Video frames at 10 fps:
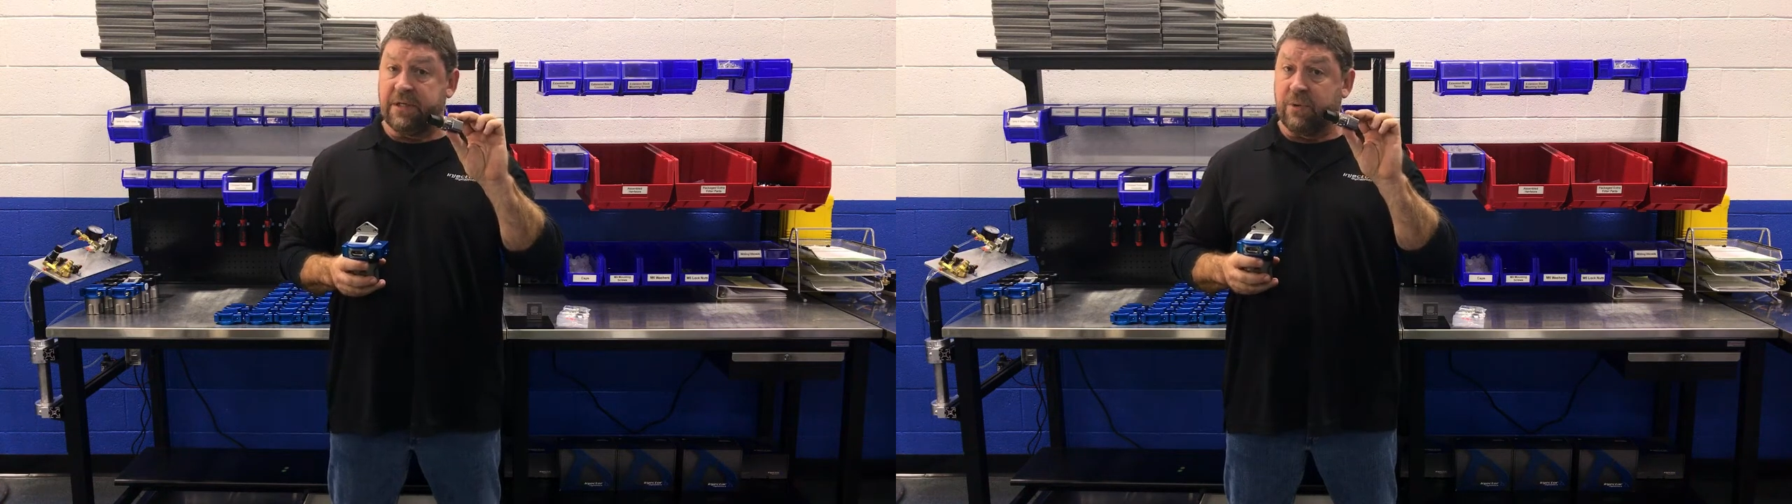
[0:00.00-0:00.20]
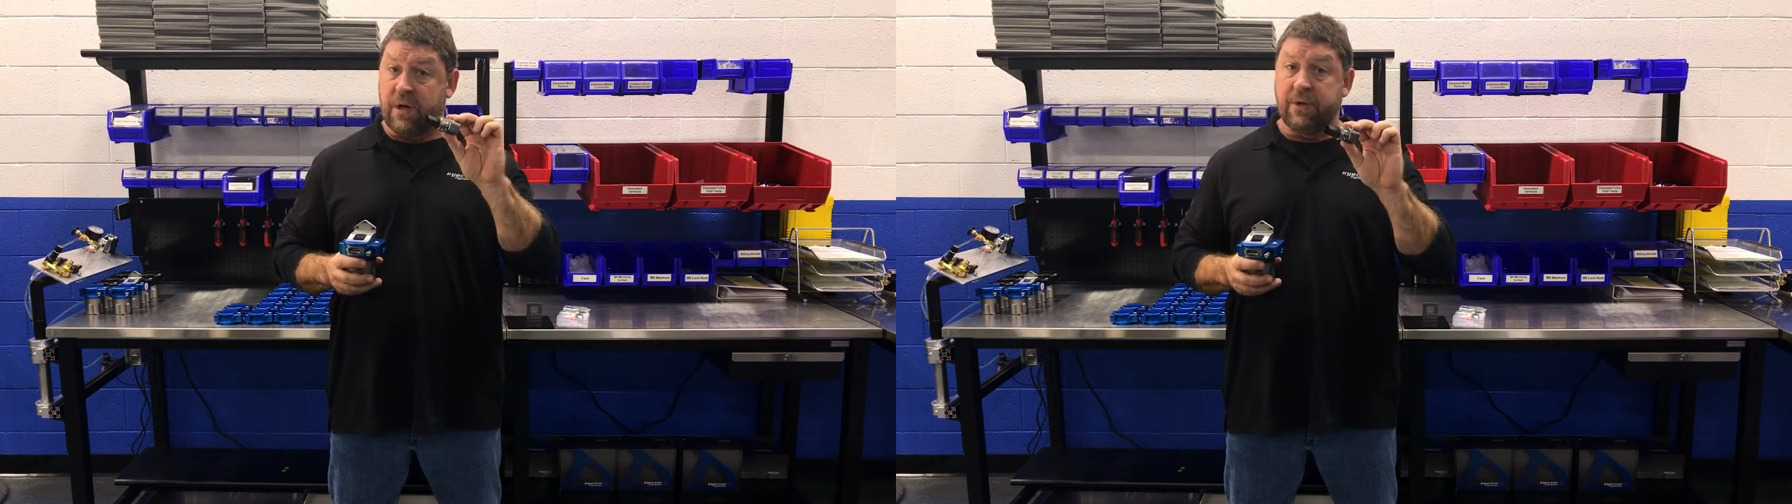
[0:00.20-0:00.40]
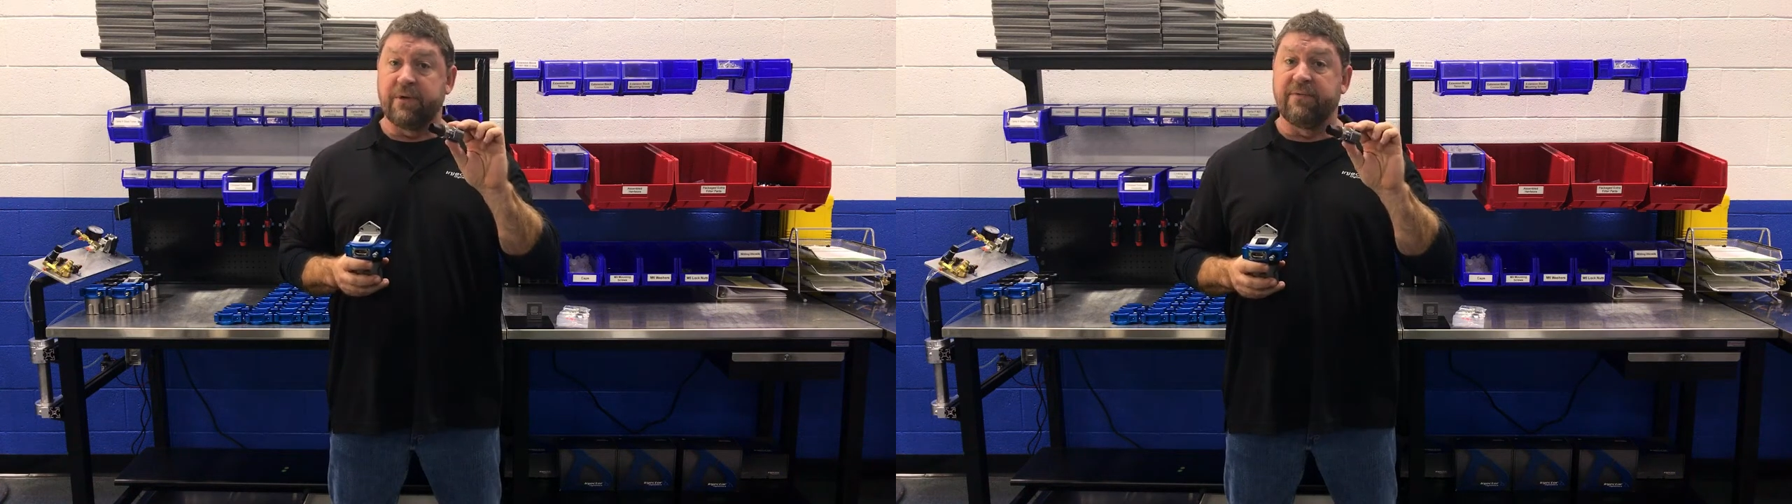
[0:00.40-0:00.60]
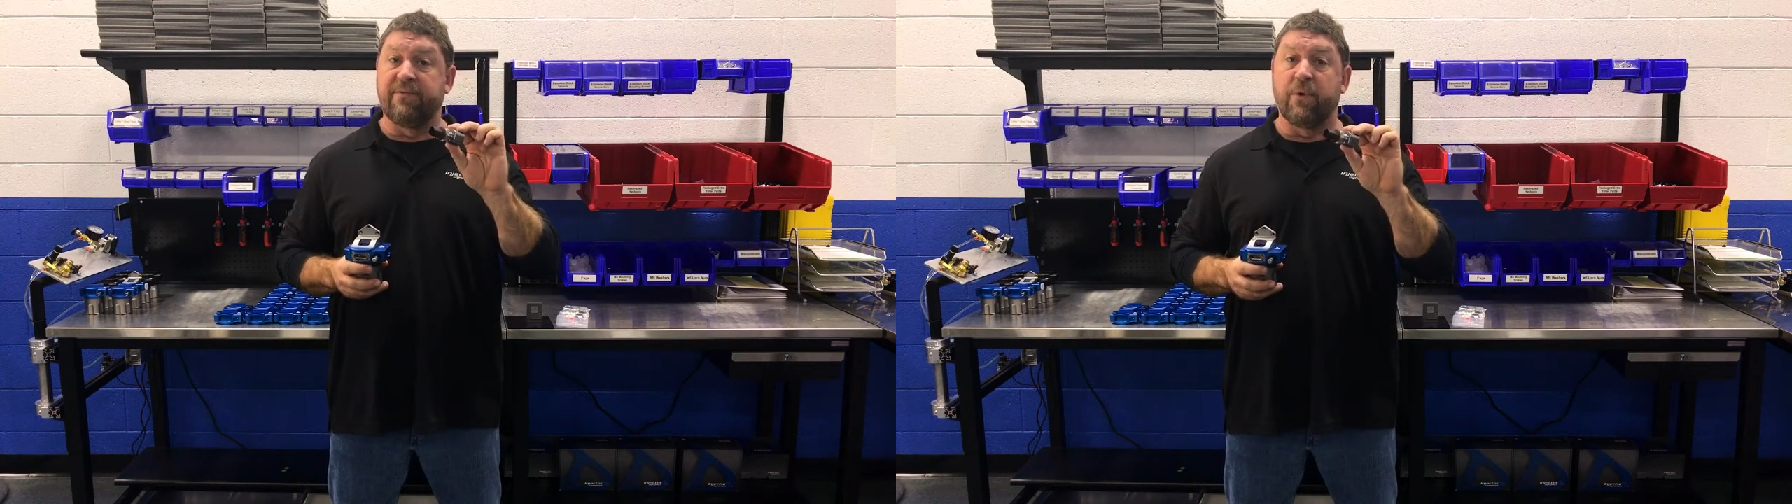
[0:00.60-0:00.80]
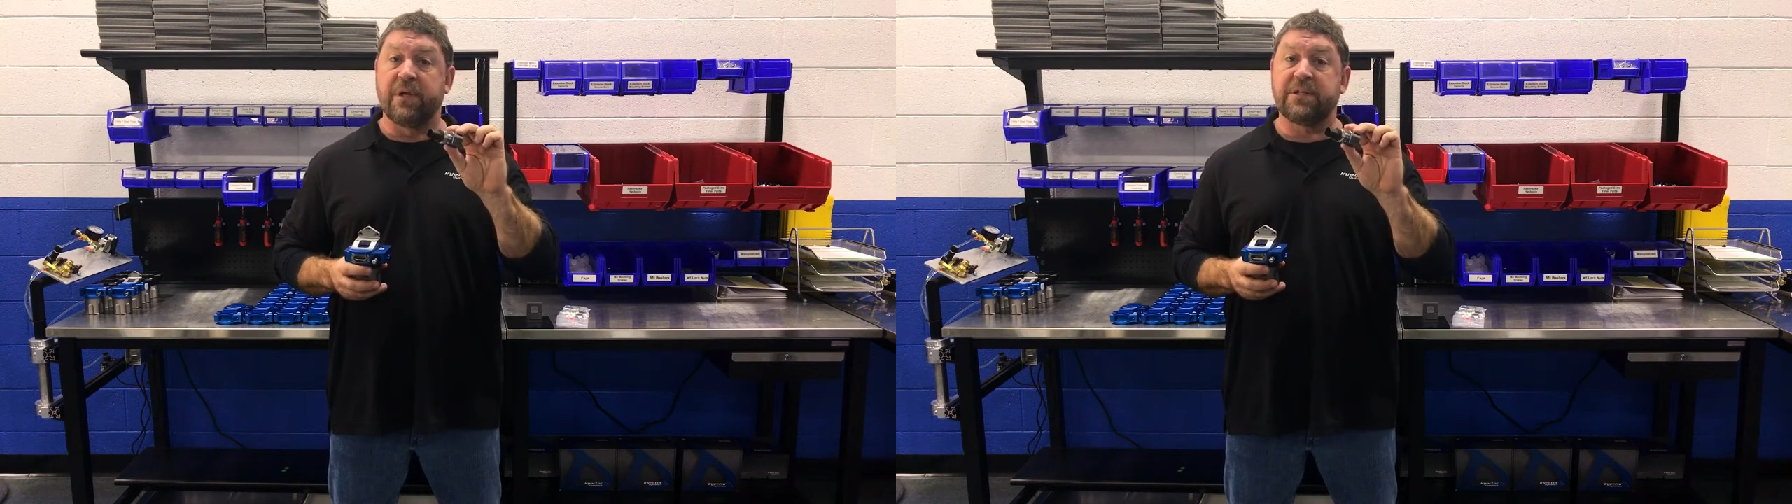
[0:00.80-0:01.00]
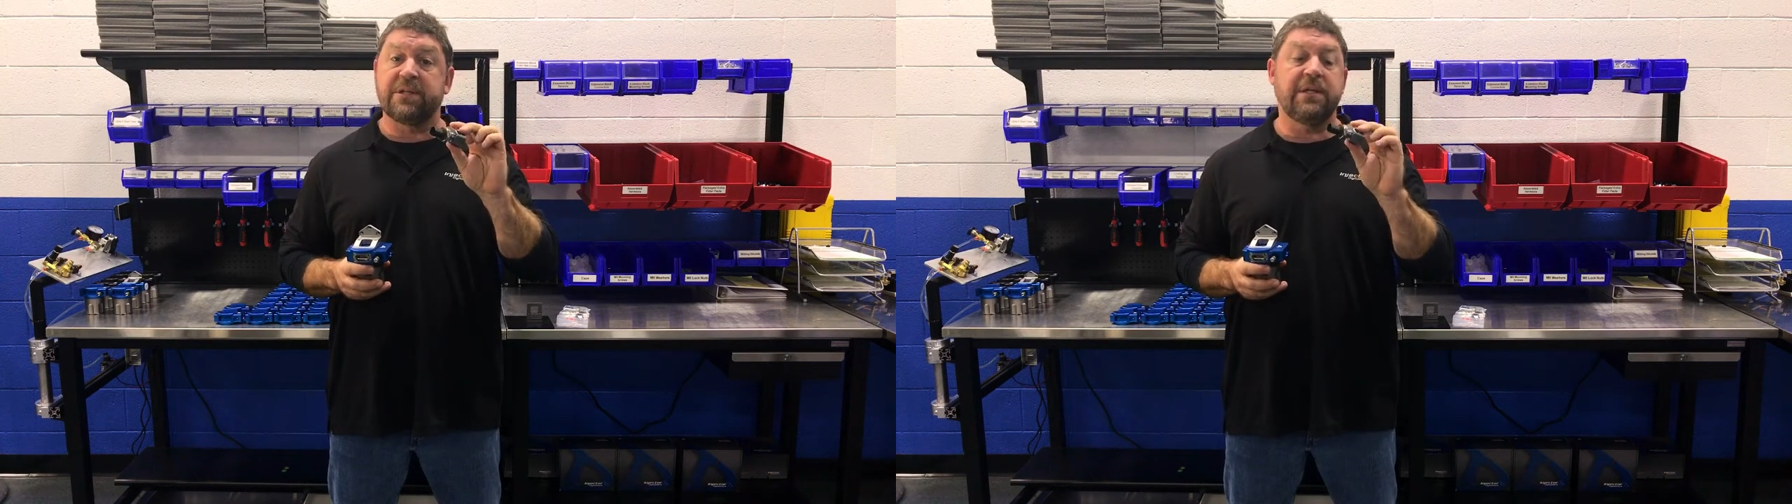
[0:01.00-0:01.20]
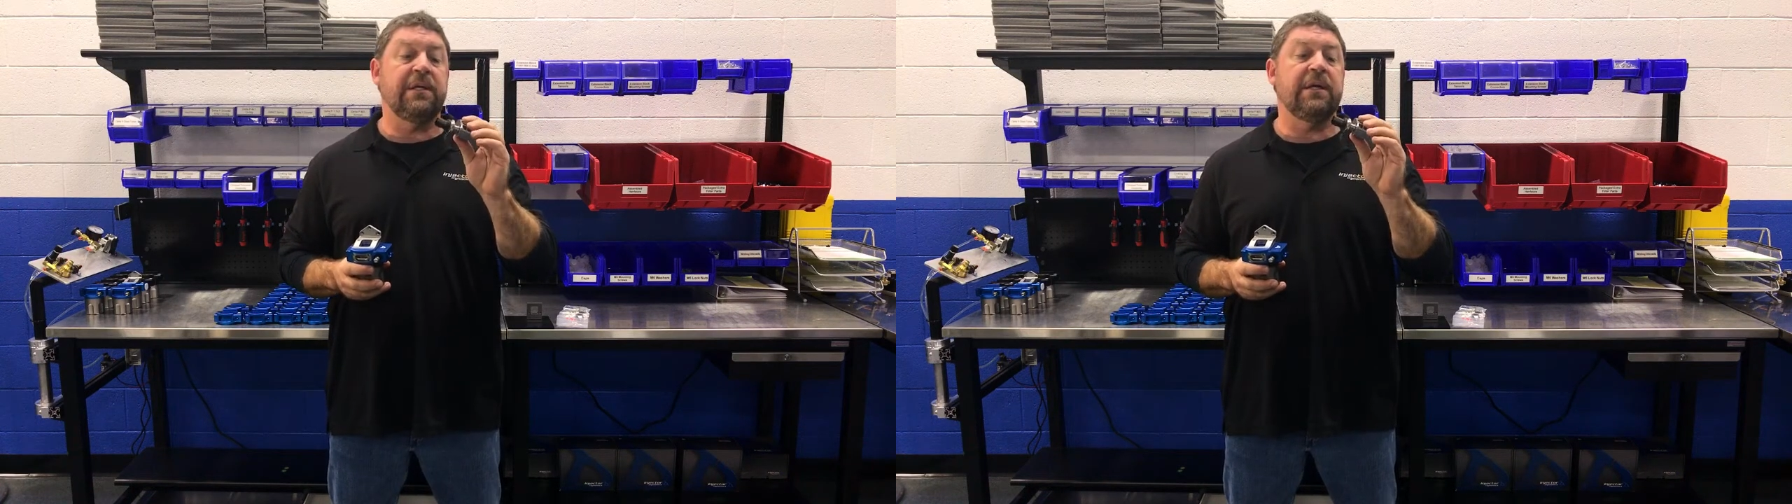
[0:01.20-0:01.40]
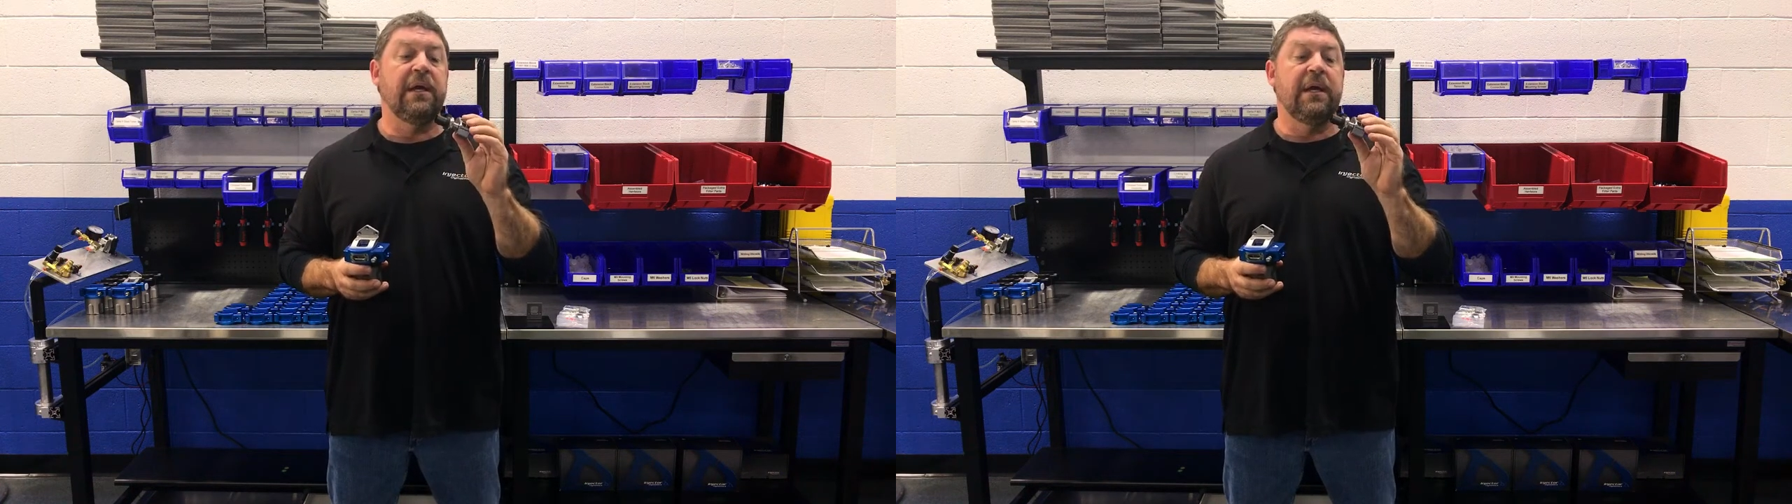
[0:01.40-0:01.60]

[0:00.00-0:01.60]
to 140°C,